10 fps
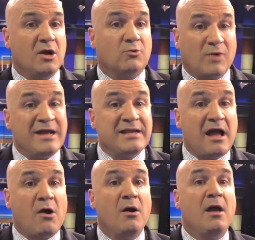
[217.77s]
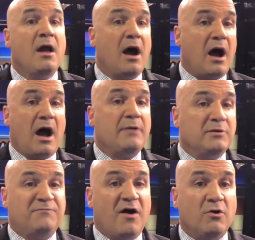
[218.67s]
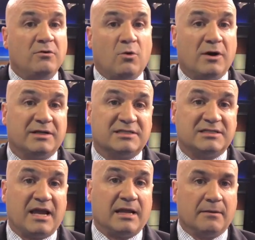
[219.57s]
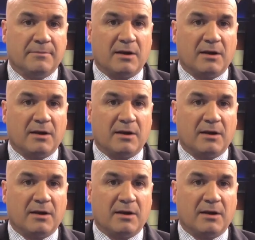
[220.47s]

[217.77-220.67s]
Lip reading: Right now, I would vote Oregon State,